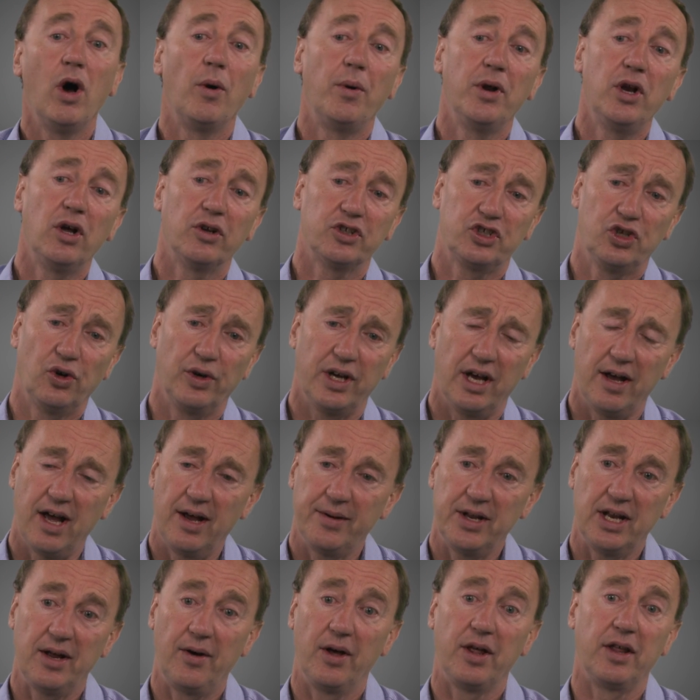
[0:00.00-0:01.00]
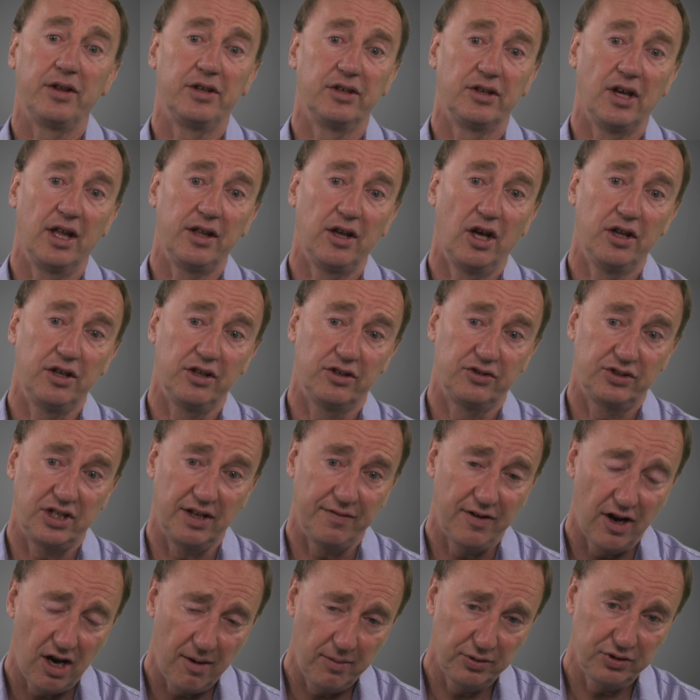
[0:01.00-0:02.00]
Well, we're not sure yet. I mean, I think
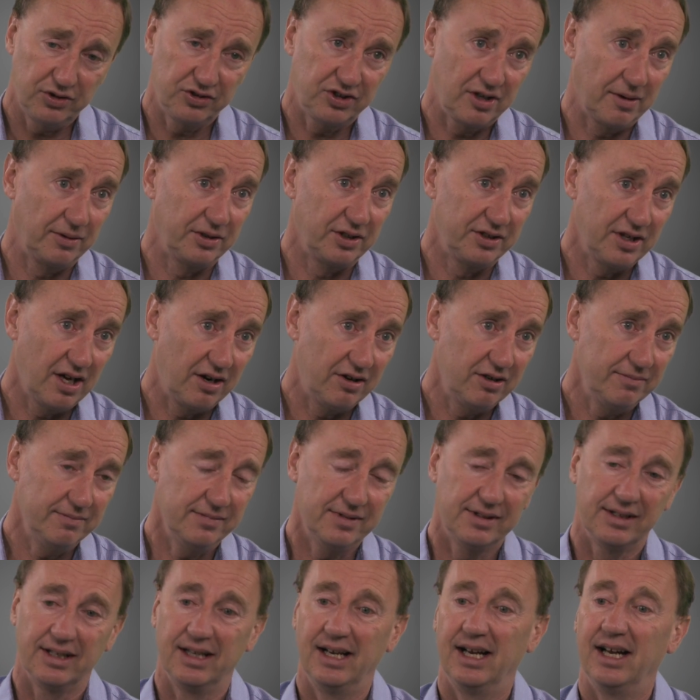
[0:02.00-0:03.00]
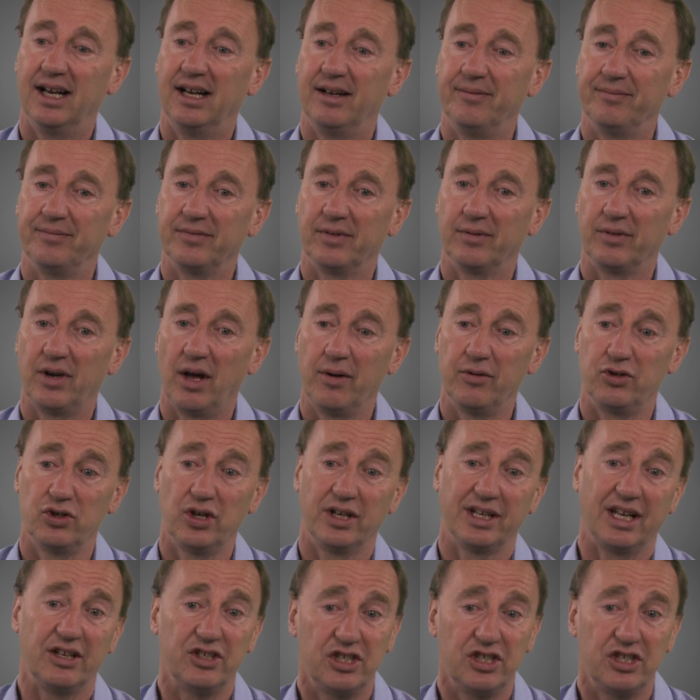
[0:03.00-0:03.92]
Steve Harwison's going up to Durham, trying to